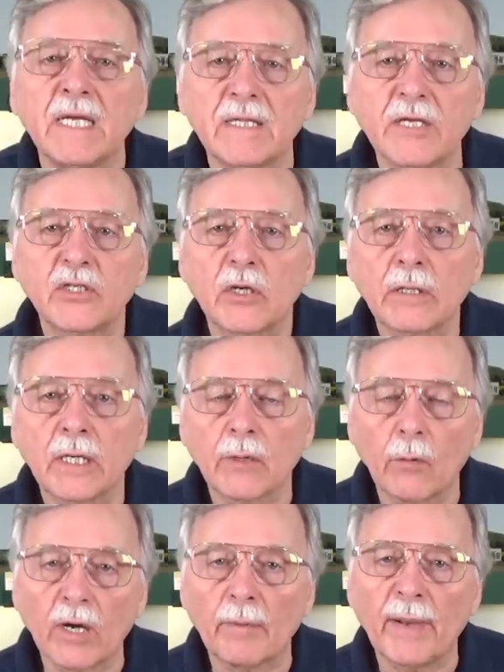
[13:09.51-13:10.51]
that you're going
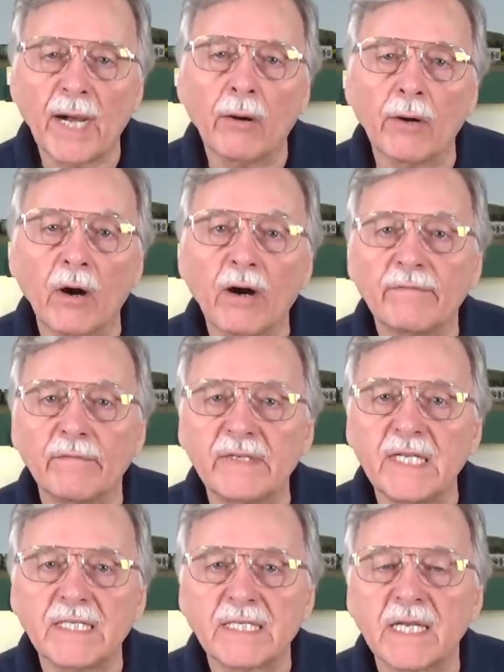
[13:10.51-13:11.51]
to want to power off of
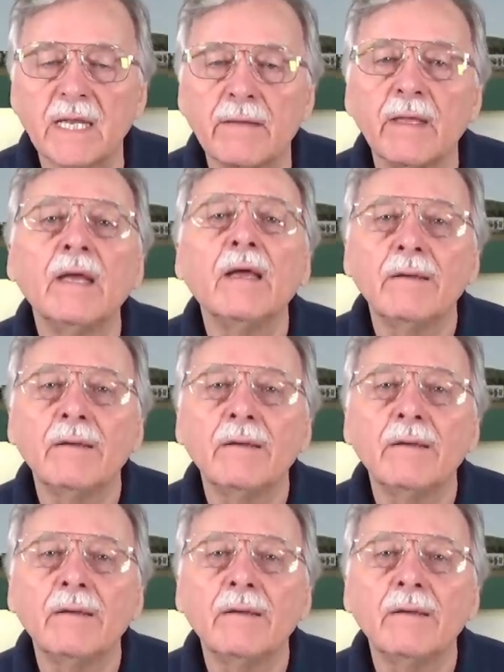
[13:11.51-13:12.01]
DC.